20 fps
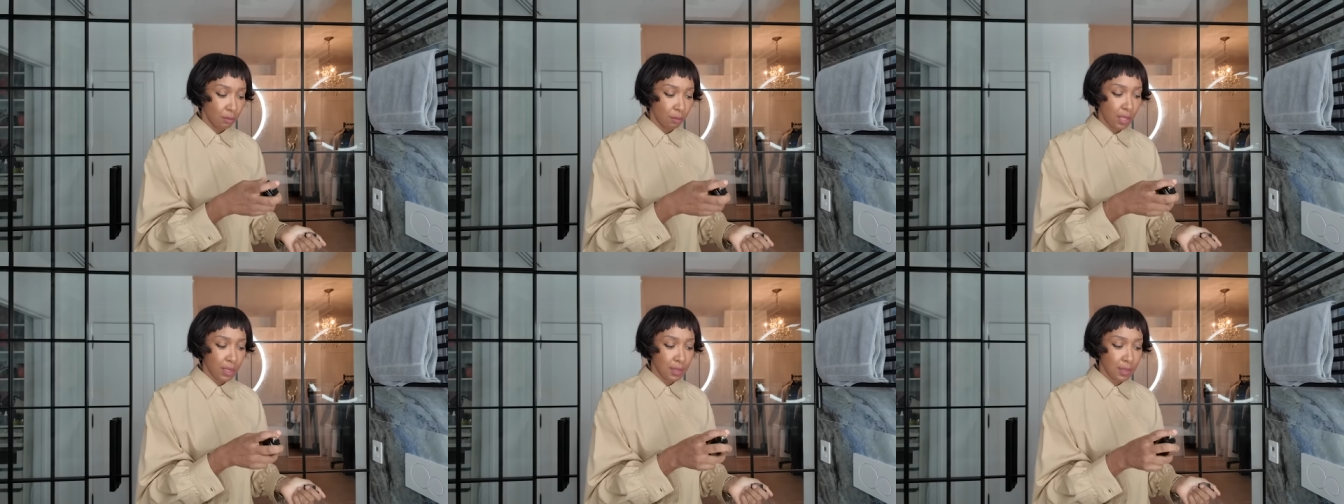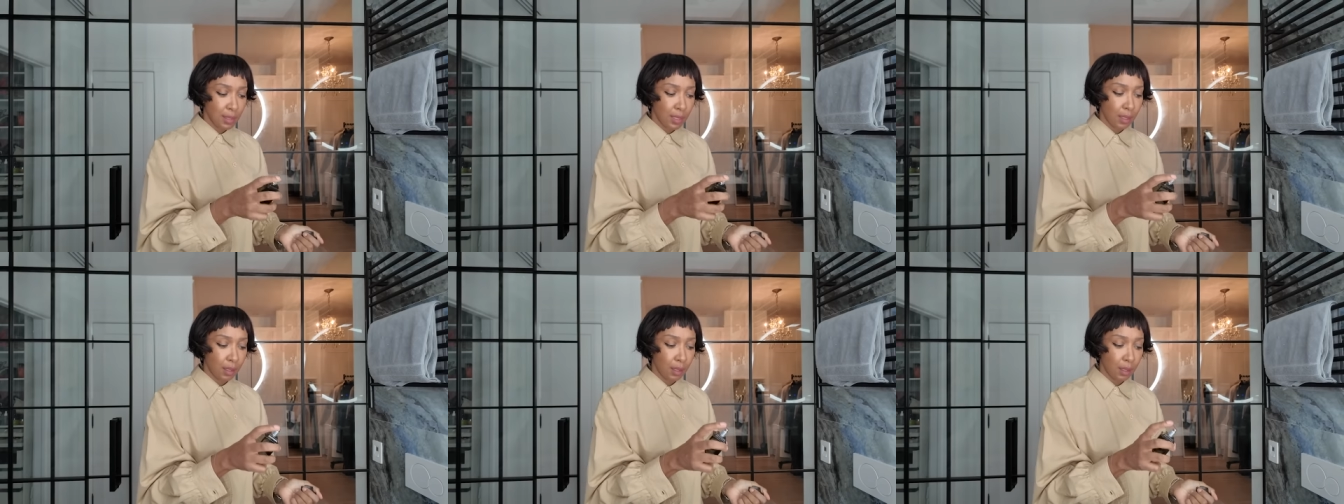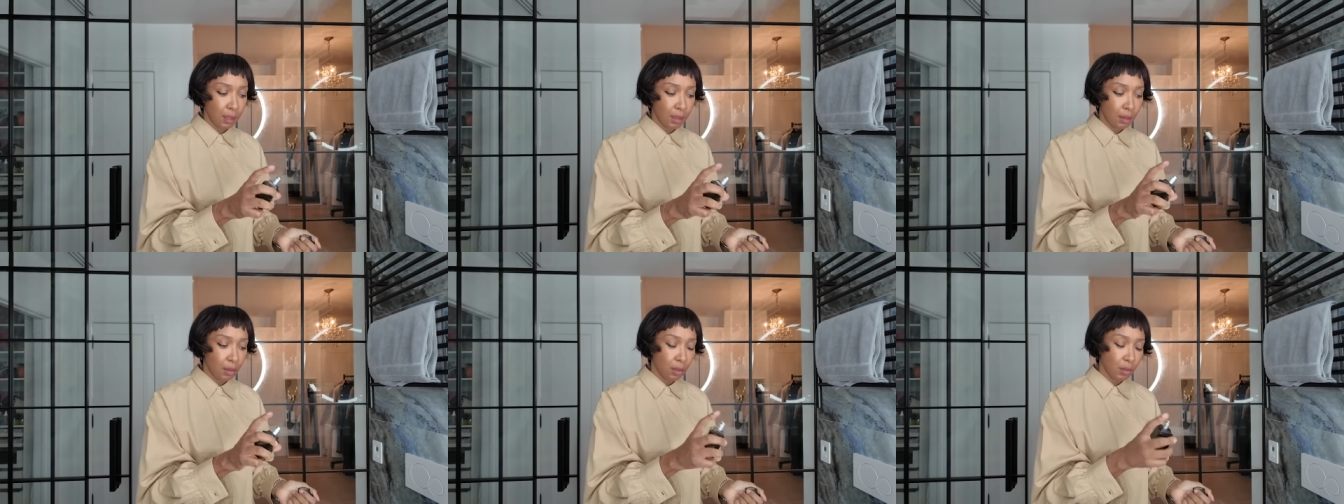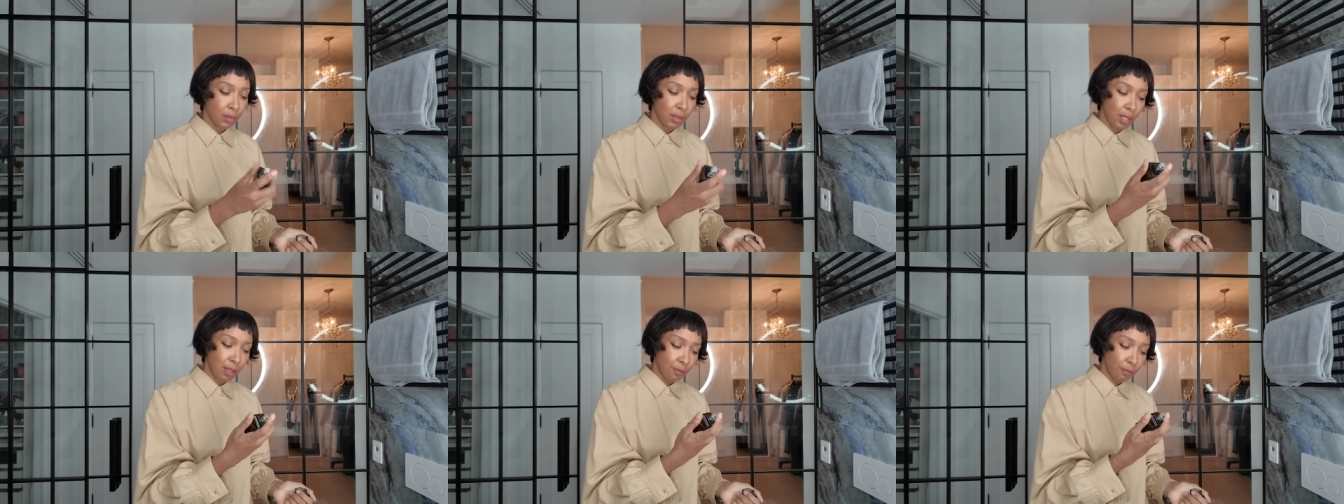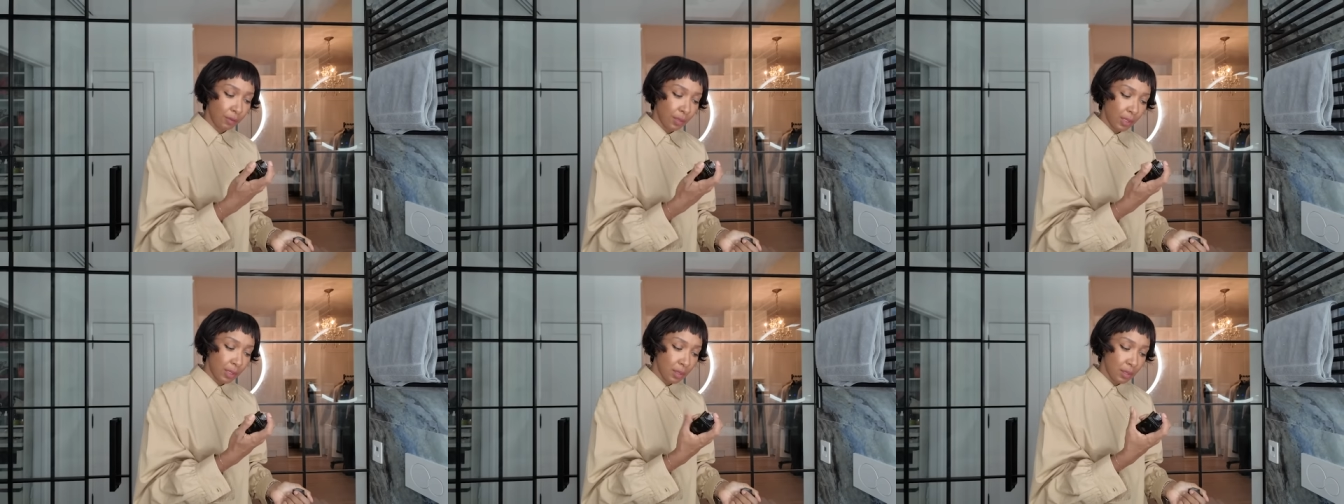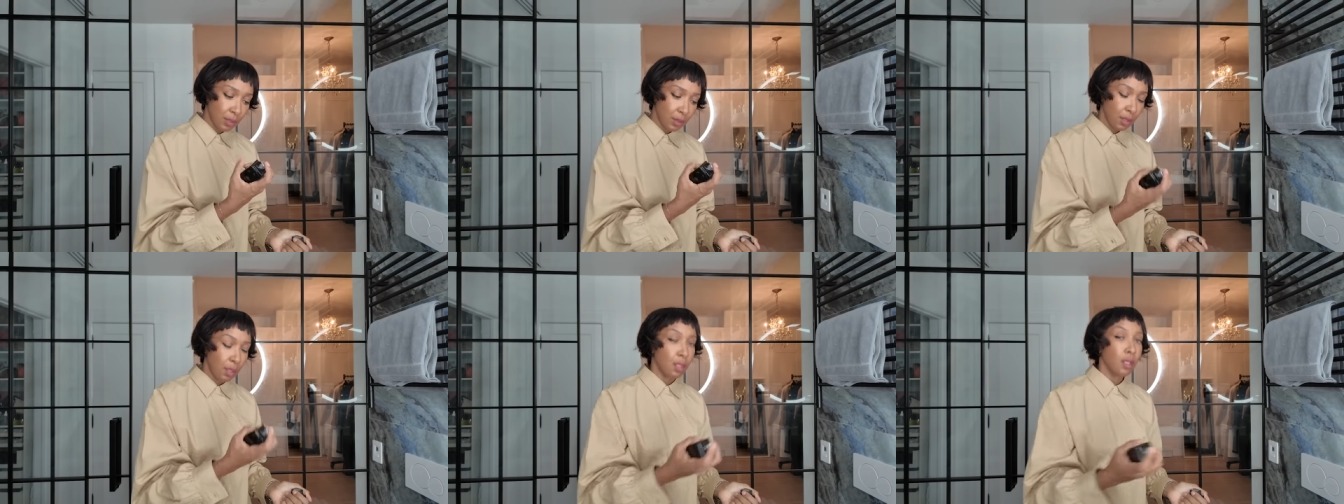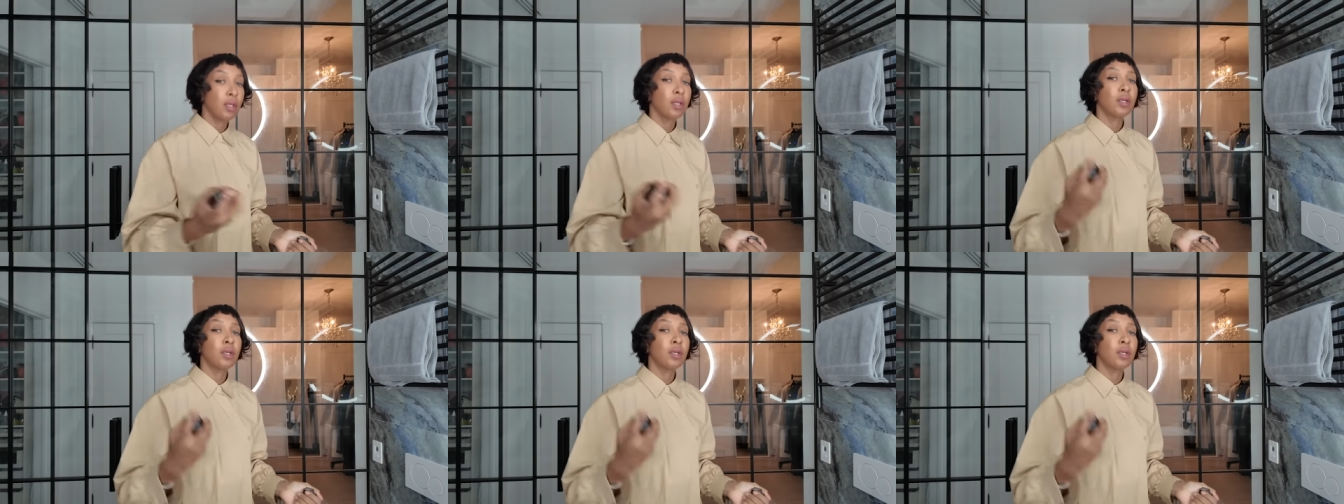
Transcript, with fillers: Marcella on Netflix.